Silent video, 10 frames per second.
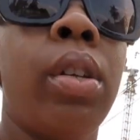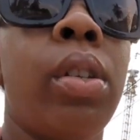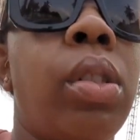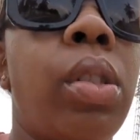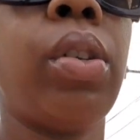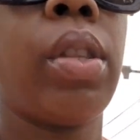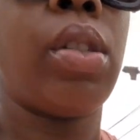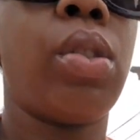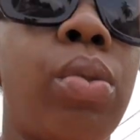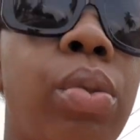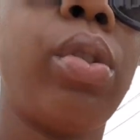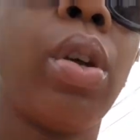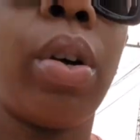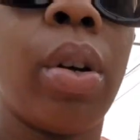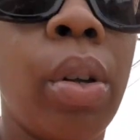So that's good.
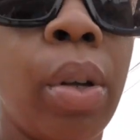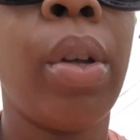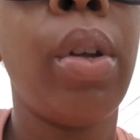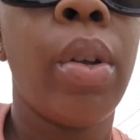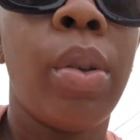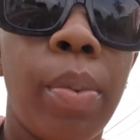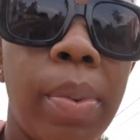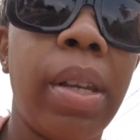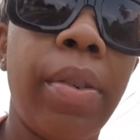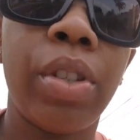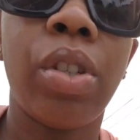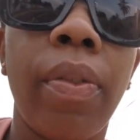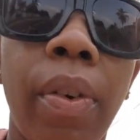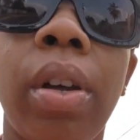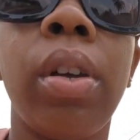We'll be near each
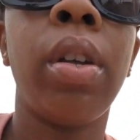other